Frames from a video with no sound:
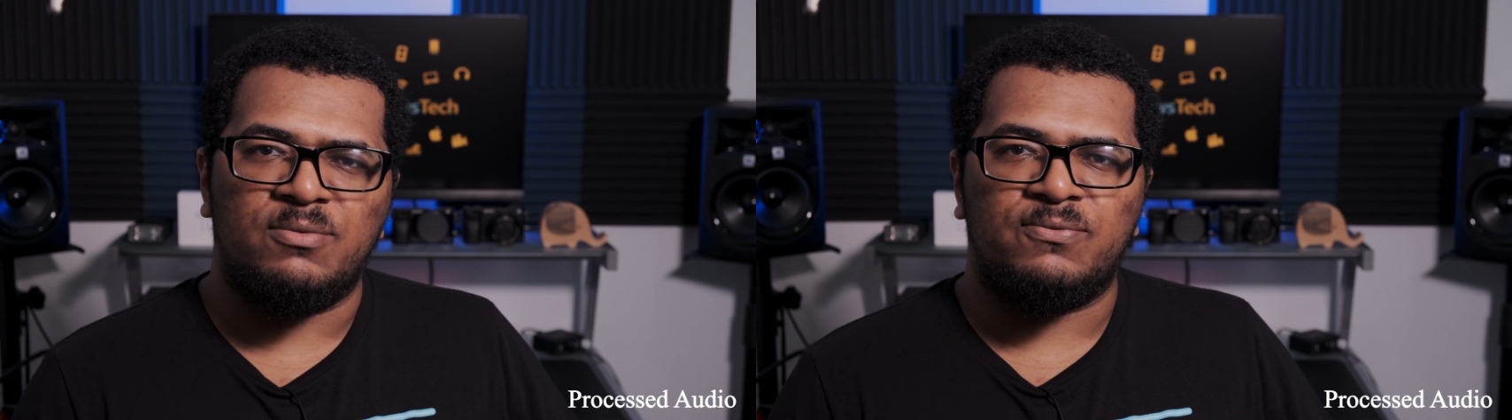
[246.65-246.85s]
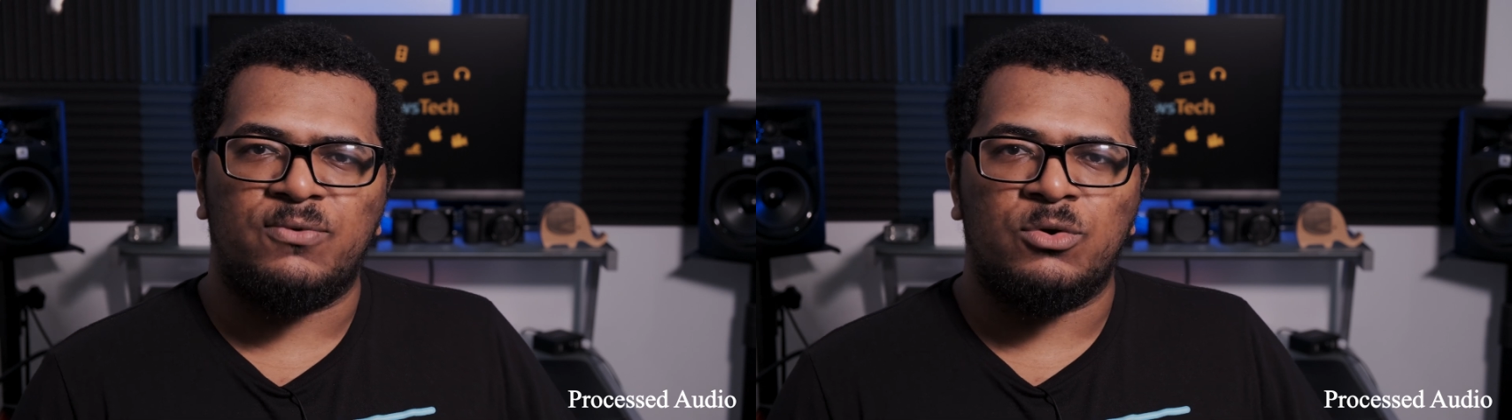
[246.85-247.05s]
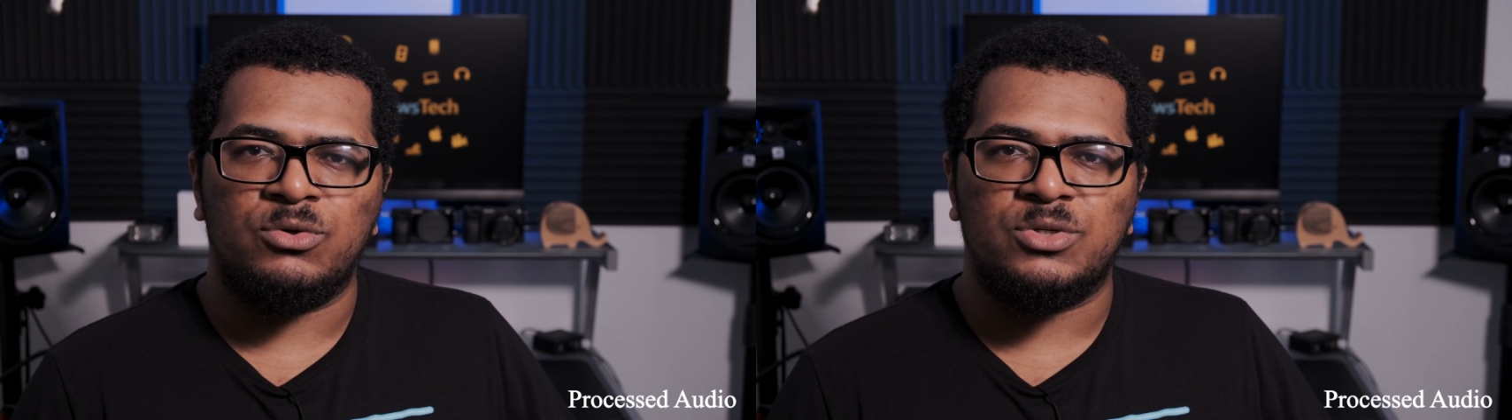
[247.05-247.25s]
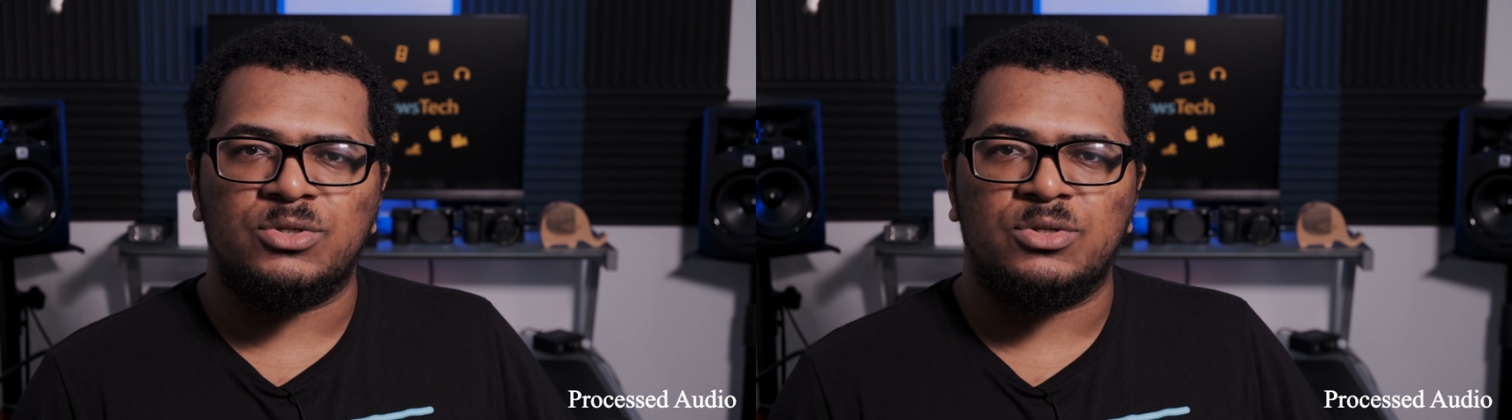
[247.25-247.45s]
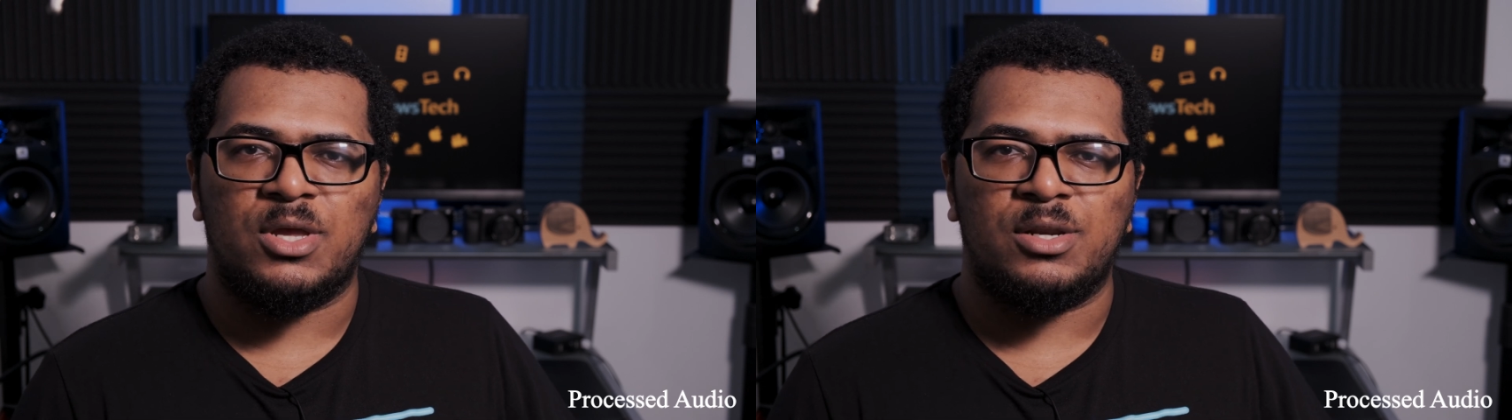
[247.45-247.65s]

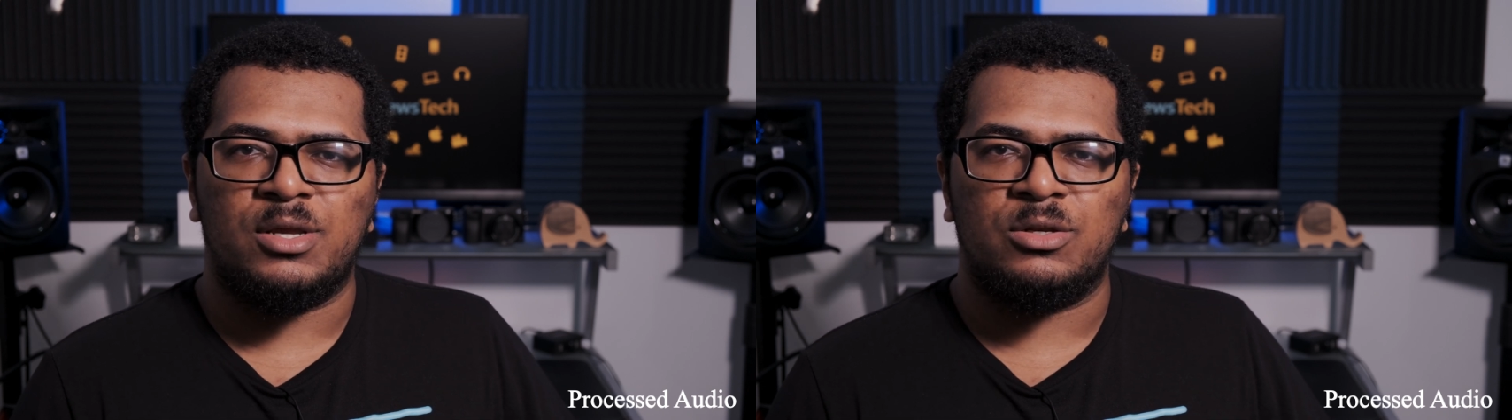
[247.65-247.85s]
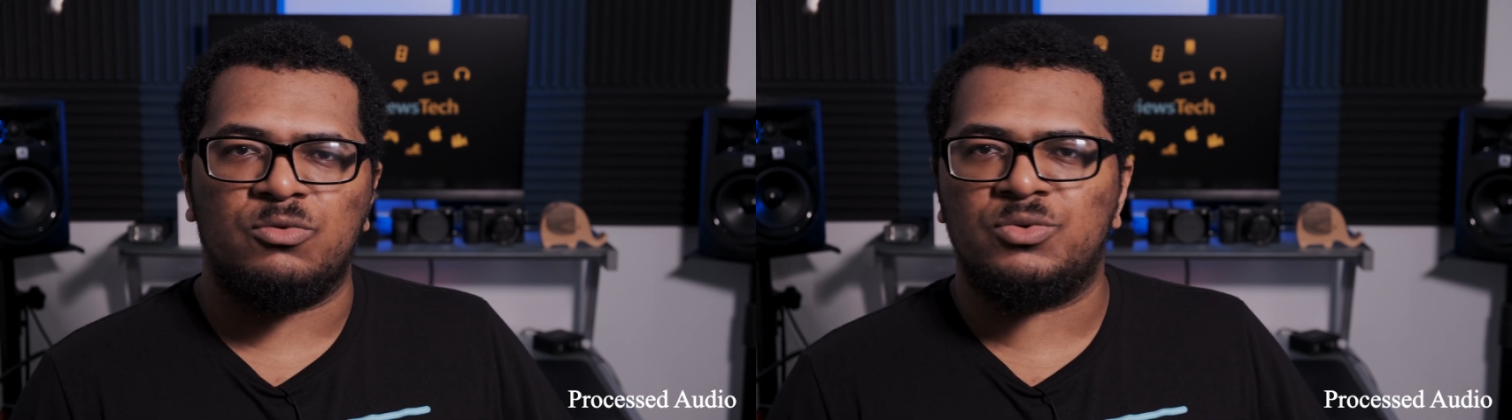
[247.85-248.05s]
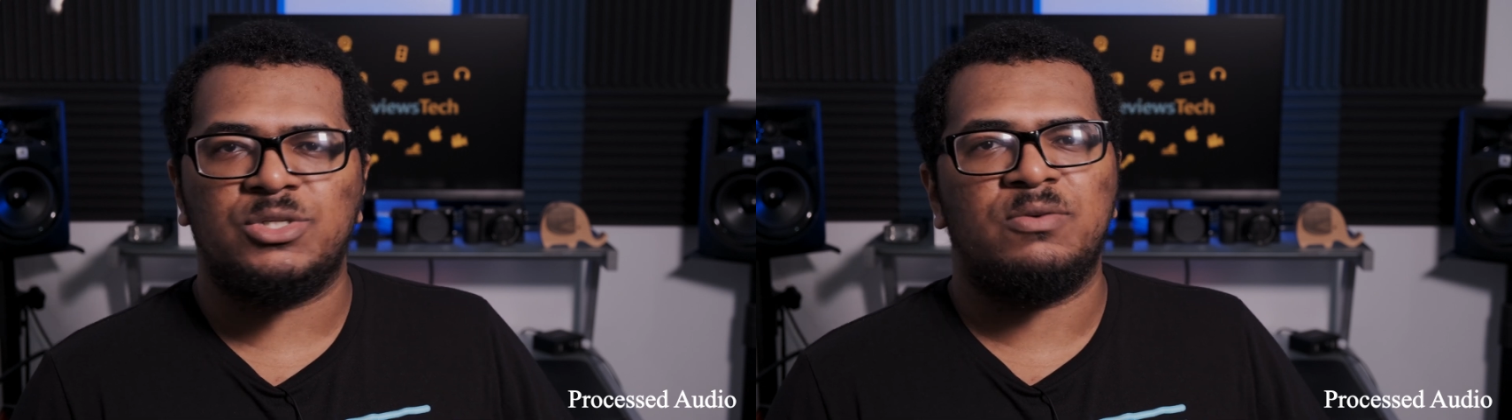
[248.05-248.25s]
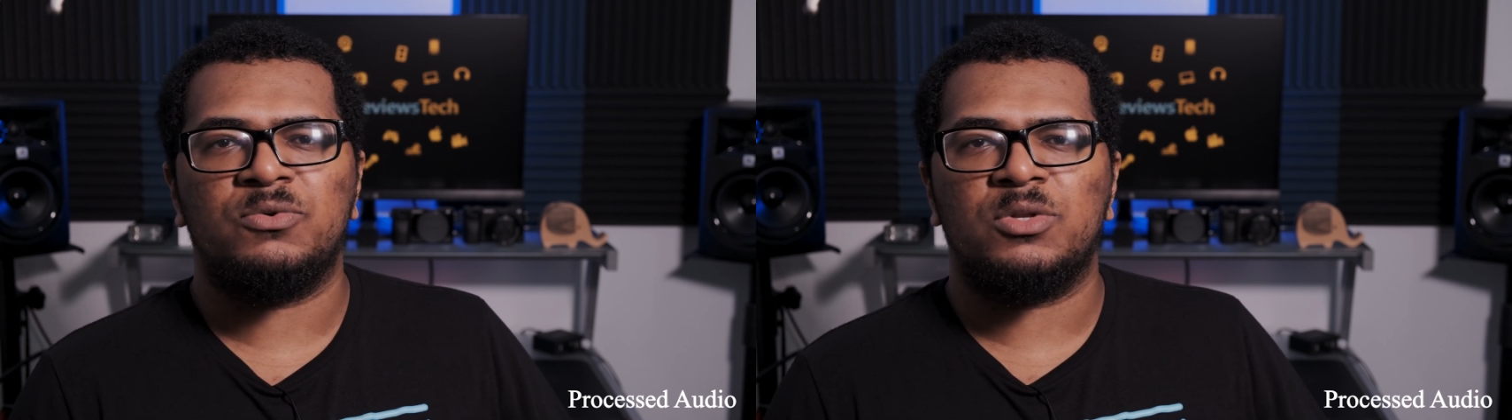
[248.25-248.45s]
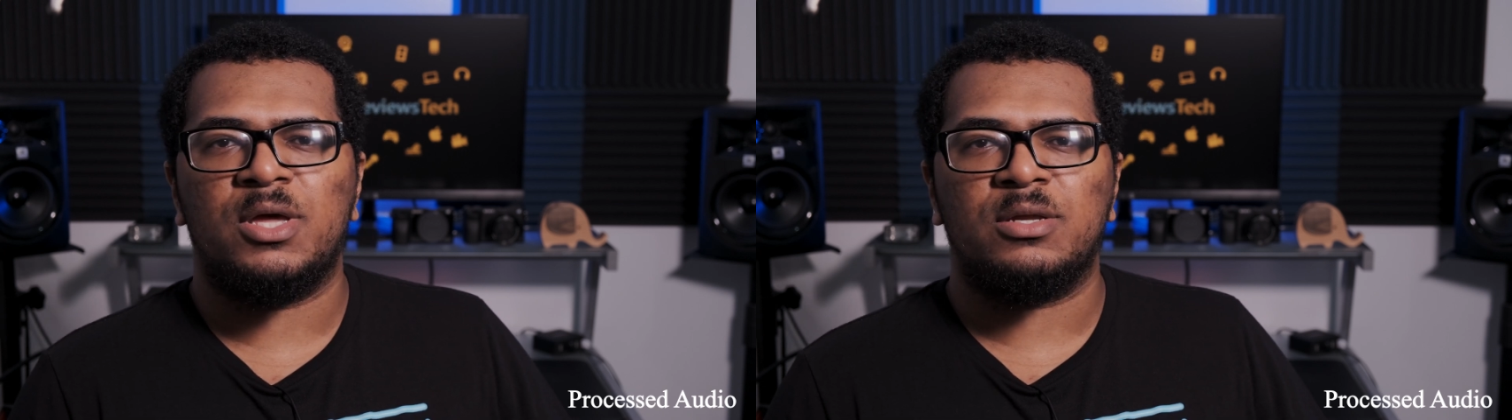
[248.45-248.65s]
first, and then the receiver